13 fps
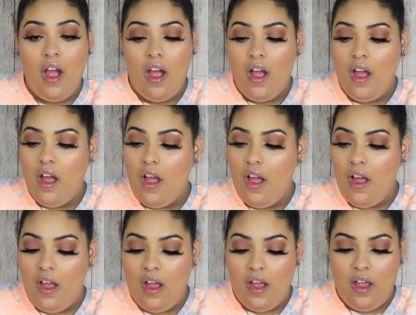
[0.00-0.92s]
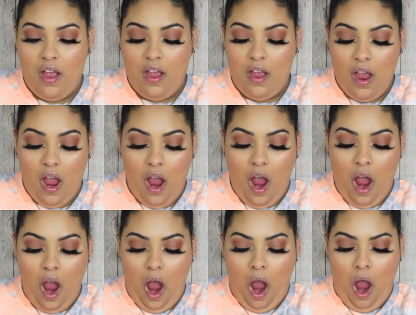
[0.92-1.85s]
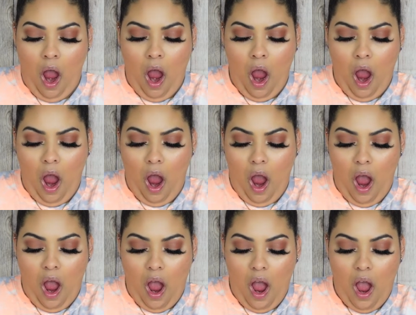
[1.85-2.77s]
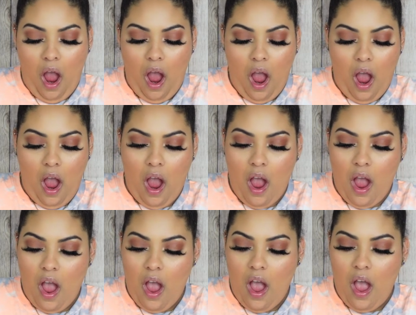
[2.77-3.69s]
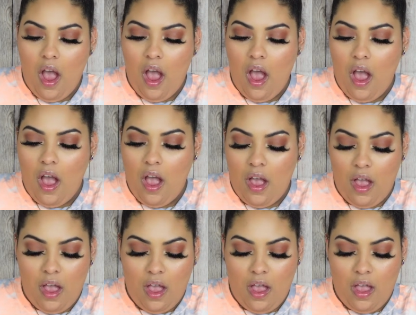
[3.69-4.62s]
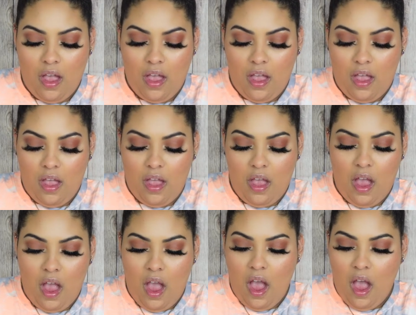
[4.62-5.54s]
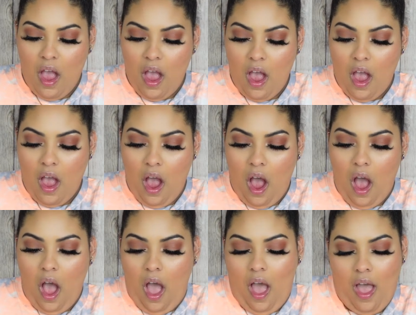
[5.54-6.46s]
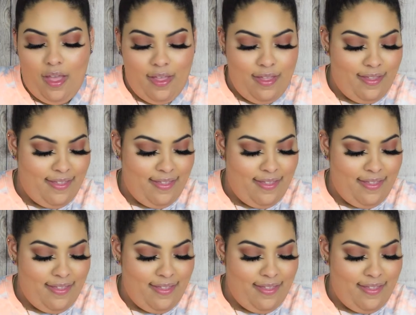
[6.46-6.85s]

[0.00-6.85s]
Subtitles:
No one is speaking in this clip.